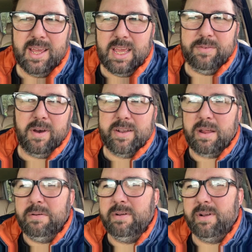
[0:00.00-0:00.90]
If I
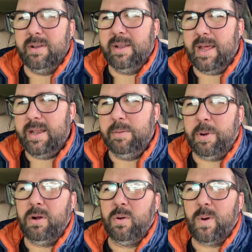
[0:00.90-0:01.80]
don't let Le
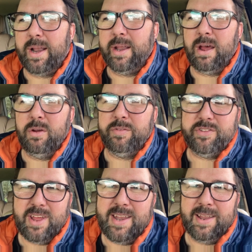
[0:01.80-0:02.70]
Bon Coin know for
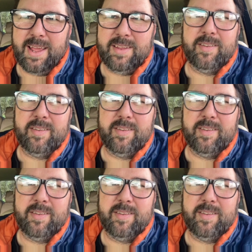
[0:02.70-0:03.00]
10 days,